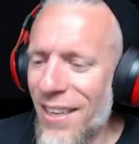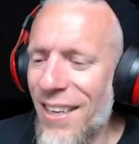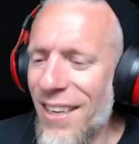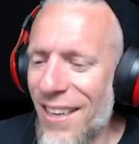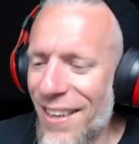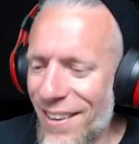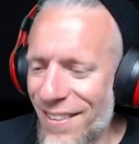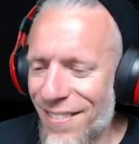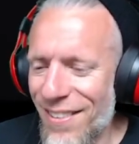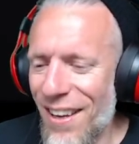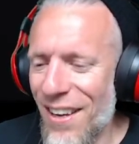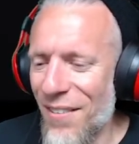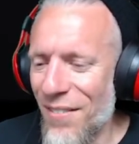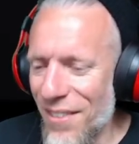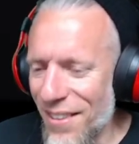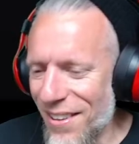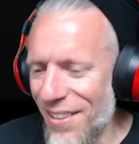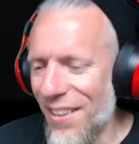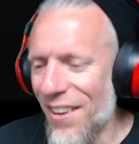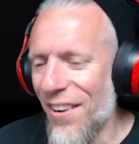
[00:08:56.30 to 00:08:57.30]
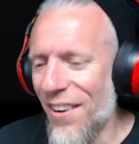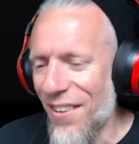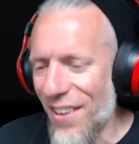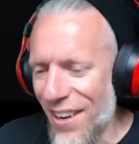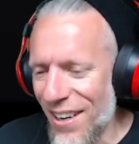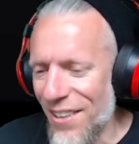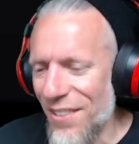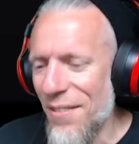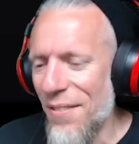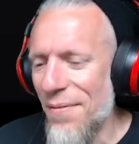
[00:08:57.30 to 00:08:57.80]
Yeah, he's like, wait, all
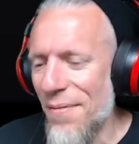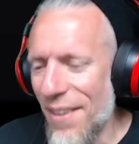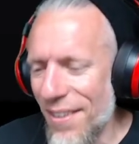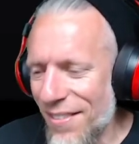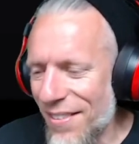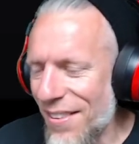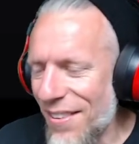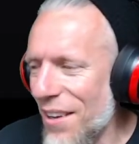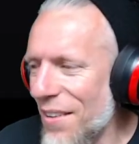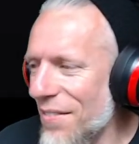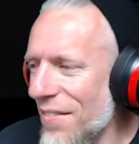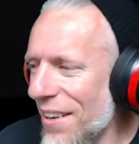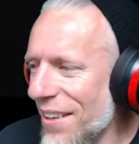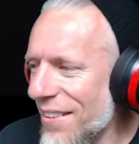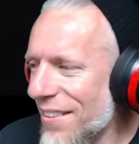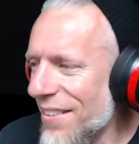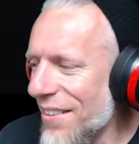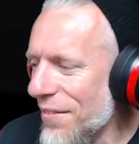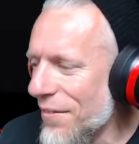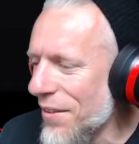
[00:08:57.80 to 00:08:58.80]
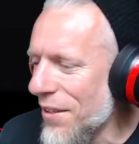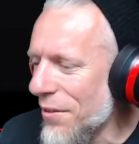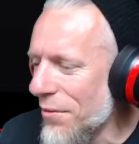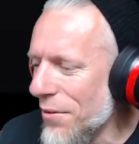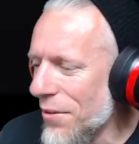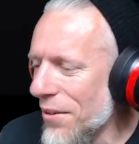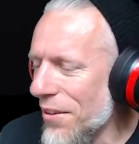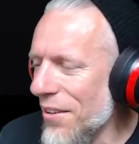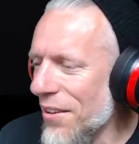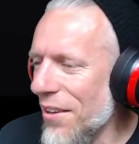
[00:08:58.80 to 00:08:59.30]
right, you you're messing up my shit, but you
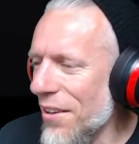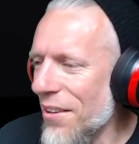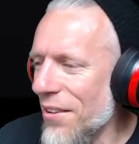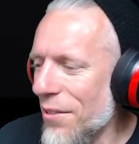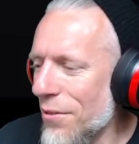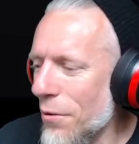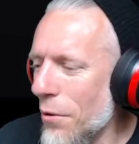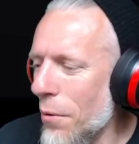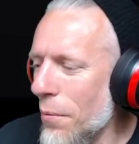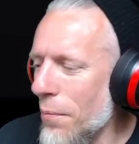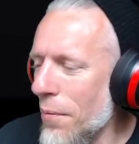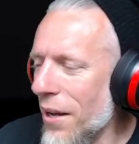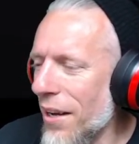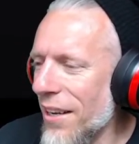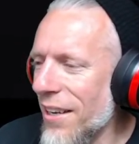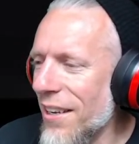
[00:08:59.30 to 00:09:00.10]
were uh, throwing money.